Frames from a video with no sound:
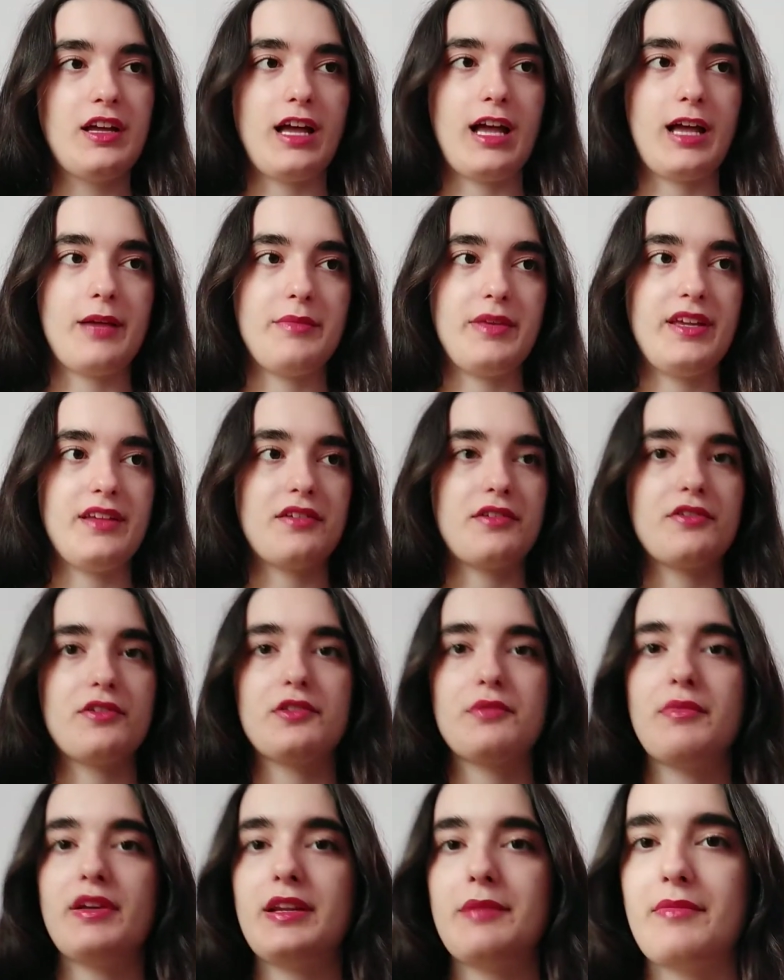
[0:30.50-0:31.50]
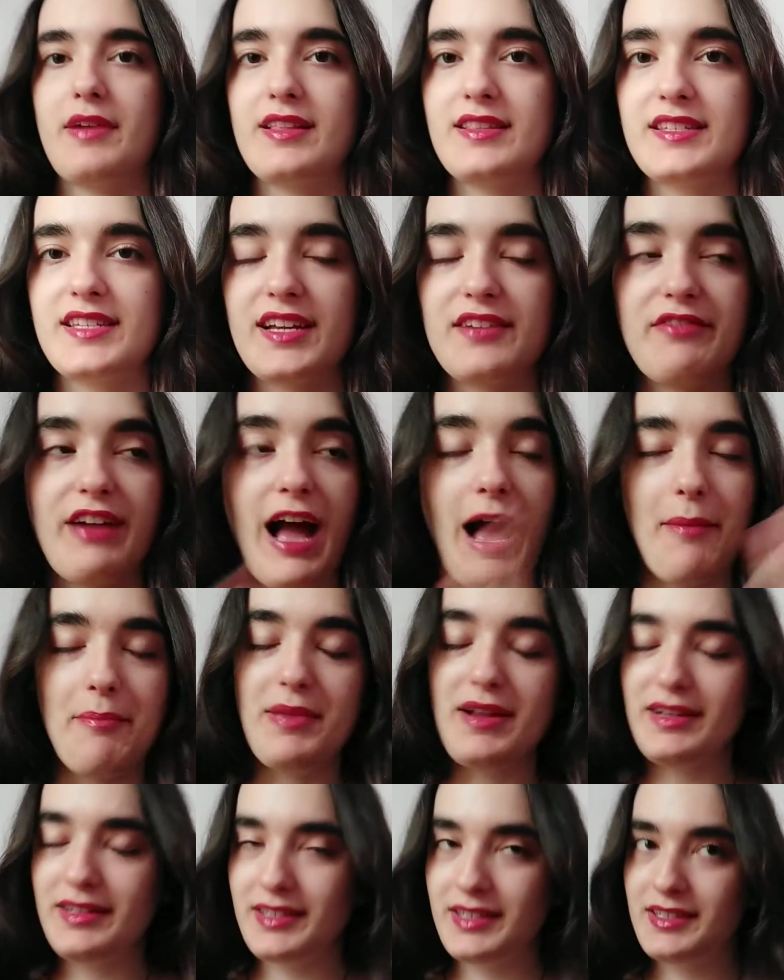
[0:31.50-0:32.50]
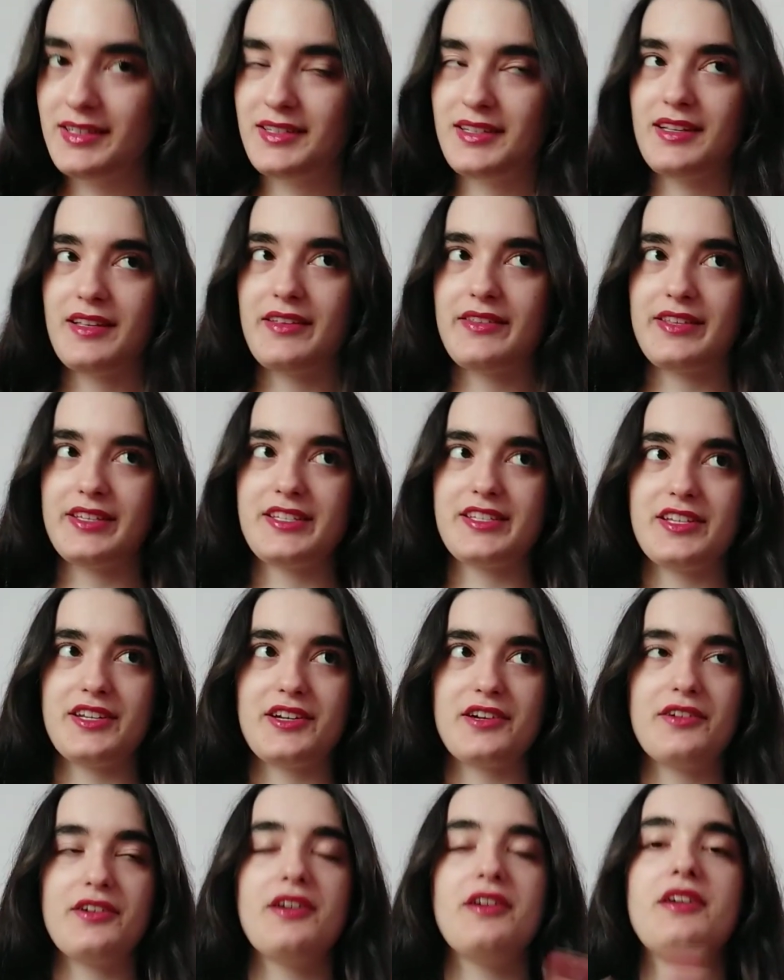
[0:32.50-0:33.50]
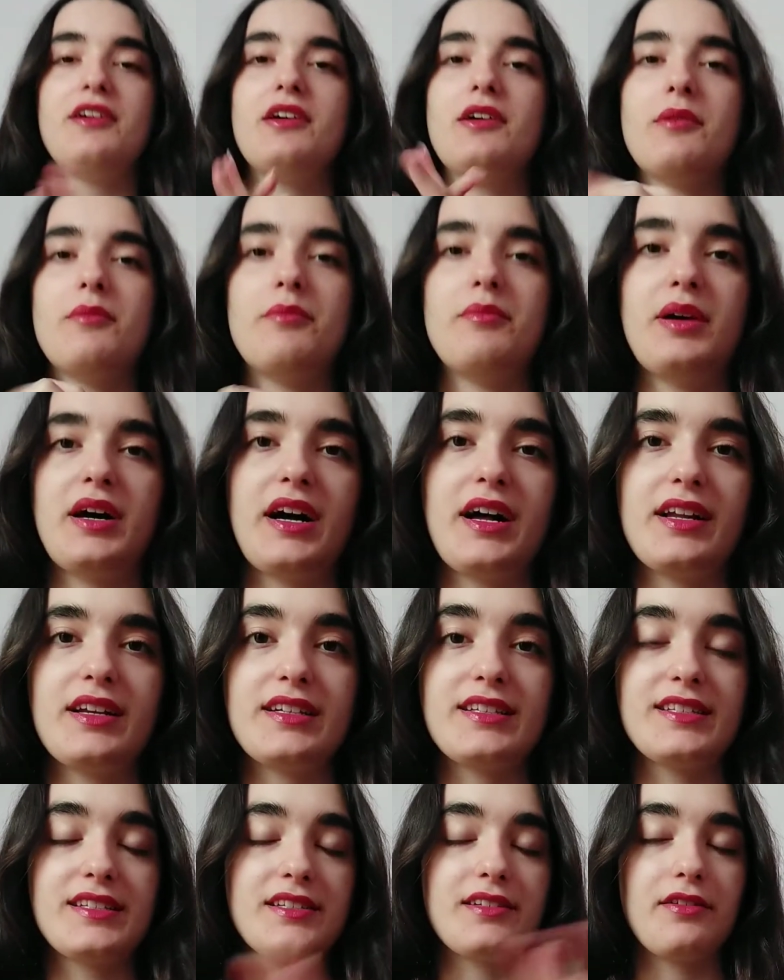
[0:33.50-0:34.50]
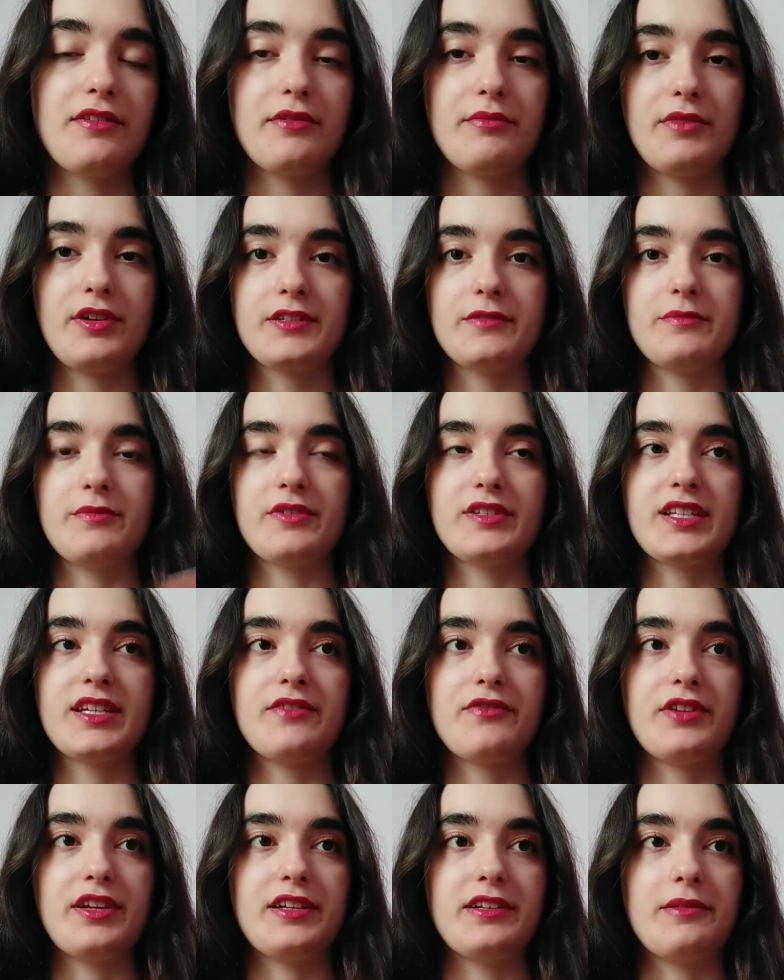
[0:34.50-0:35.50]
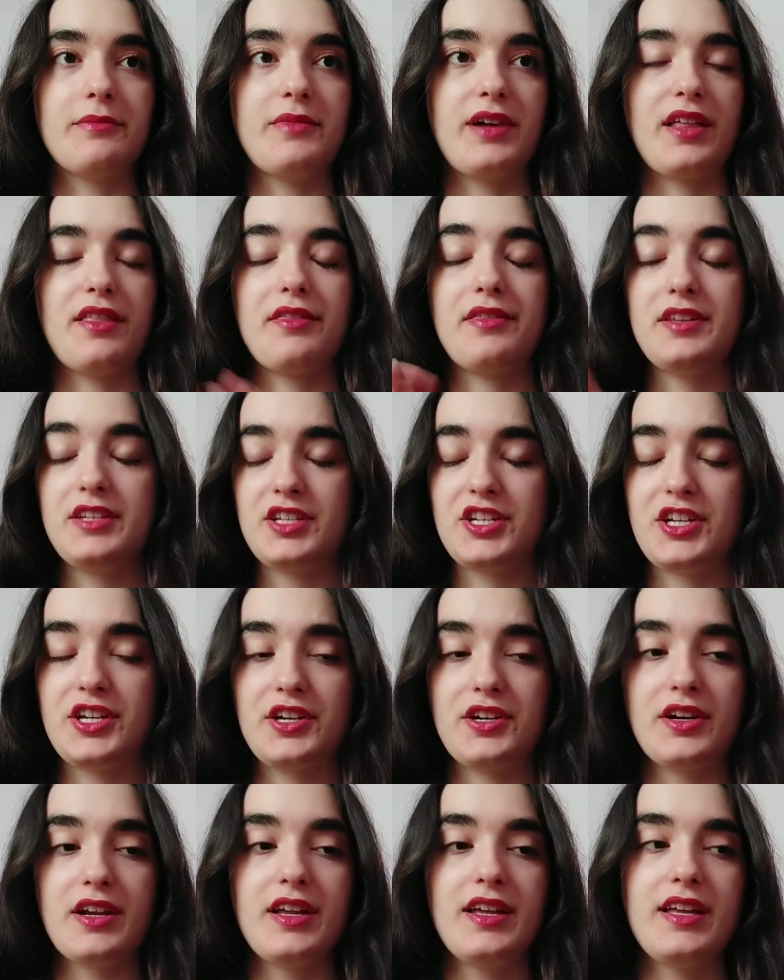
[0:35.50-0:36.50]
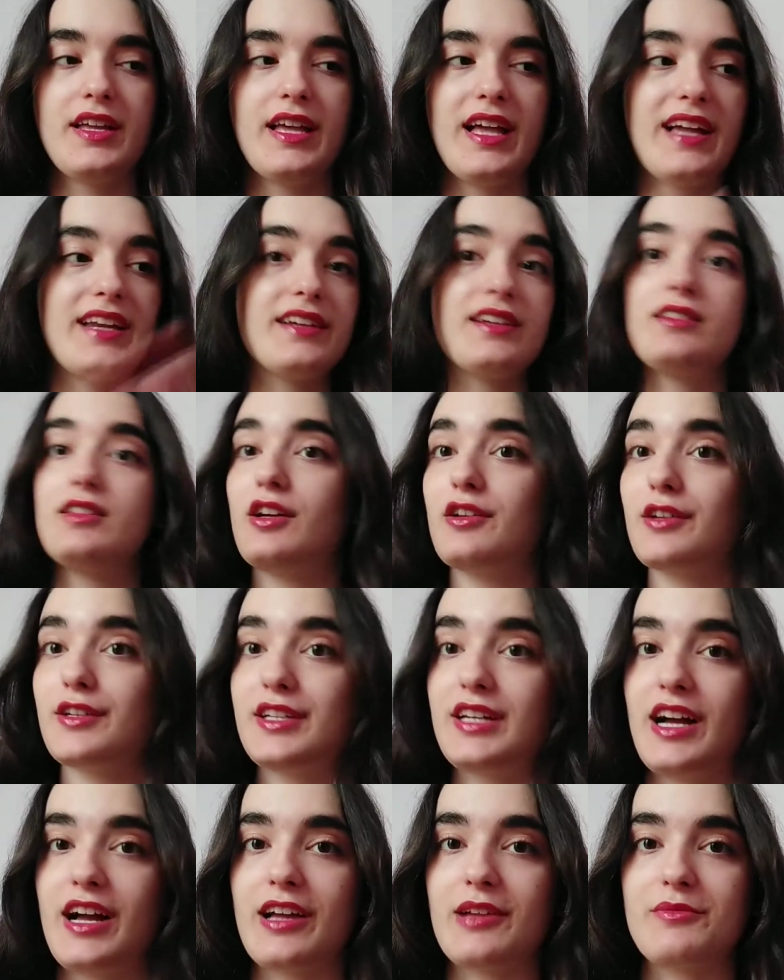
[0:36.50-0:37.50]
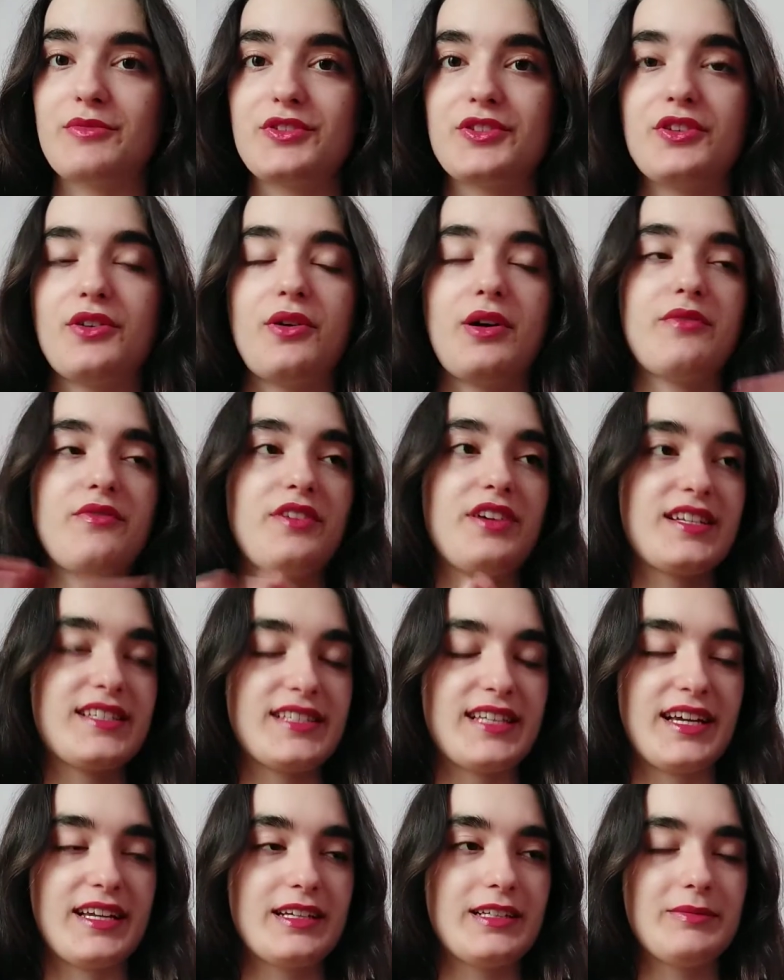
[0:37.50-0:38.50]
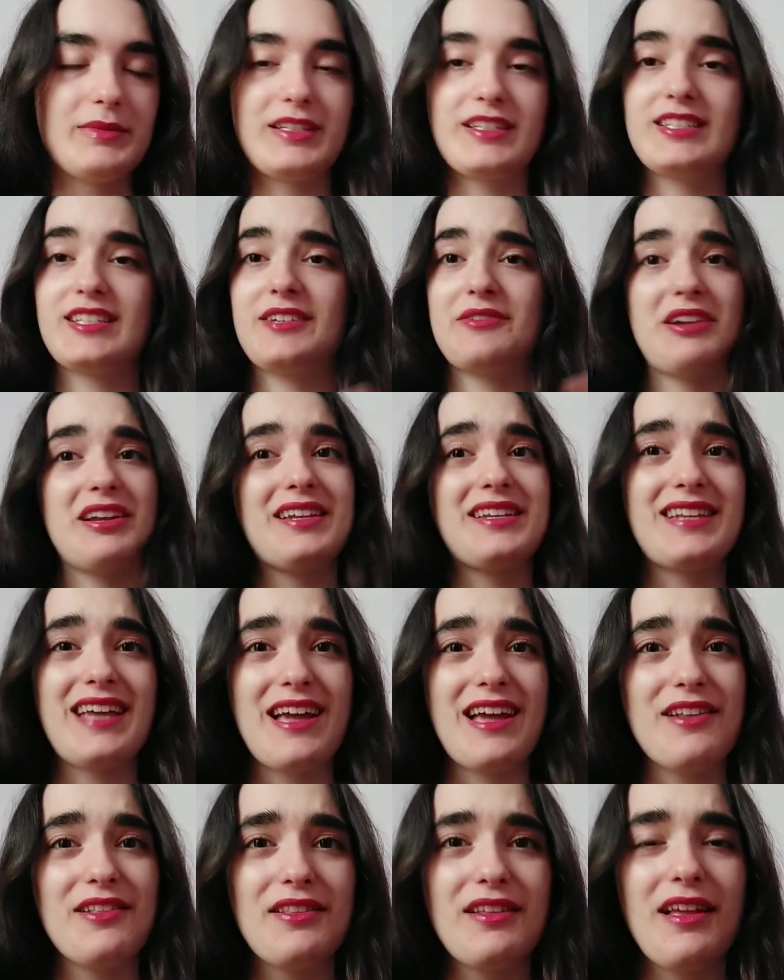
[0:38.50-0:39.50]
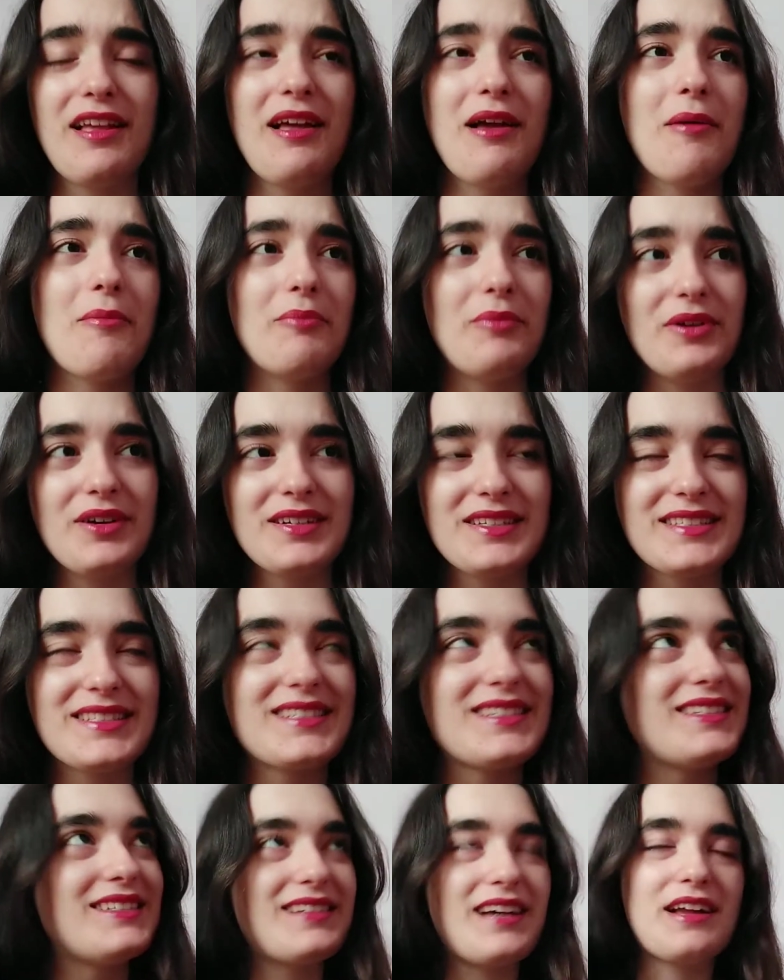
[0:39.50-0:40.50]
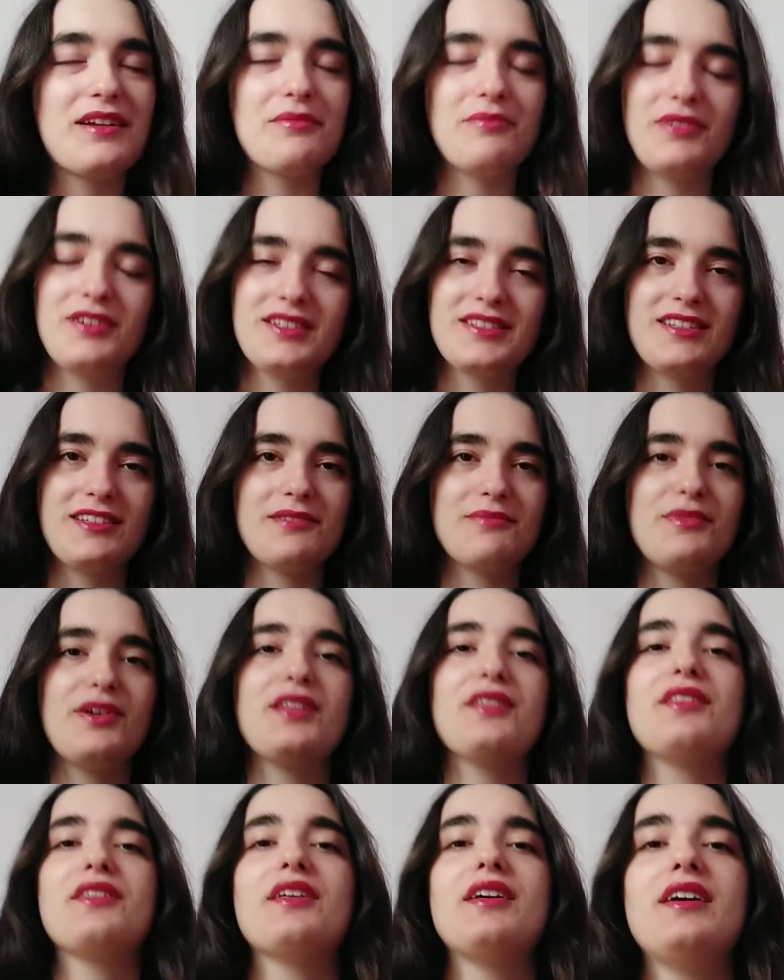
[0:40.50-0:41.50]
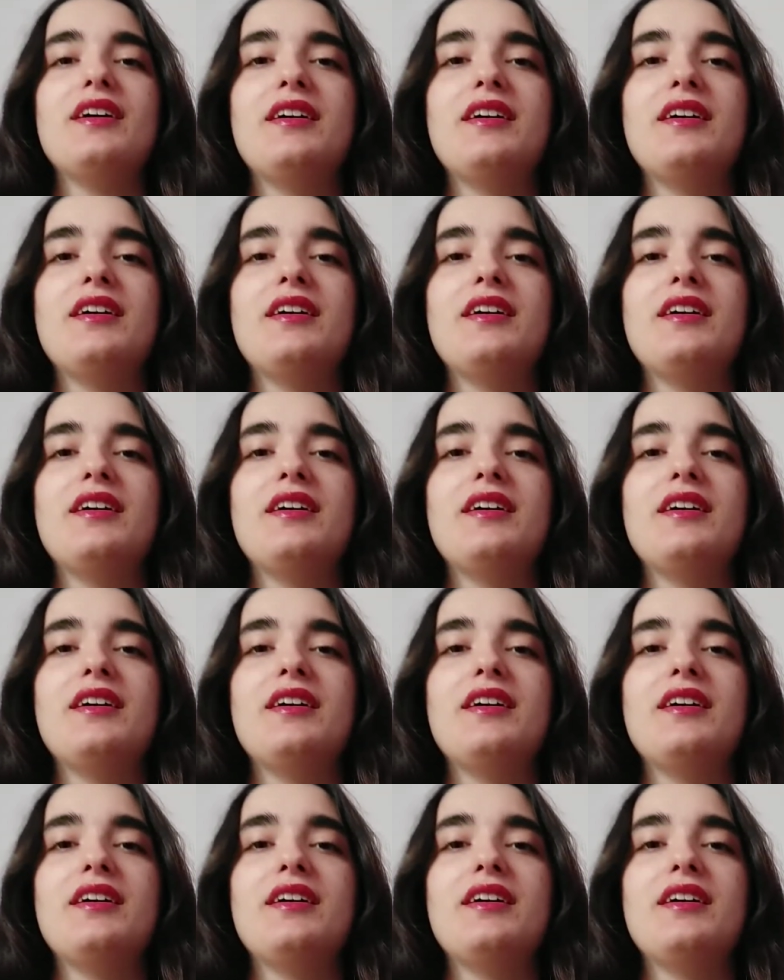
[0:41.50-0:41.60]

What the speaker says: I mean, not many months have happened this year, but it's still the most books I read in a month this year and in a long time. So I'm very excited because I read 10 books this month.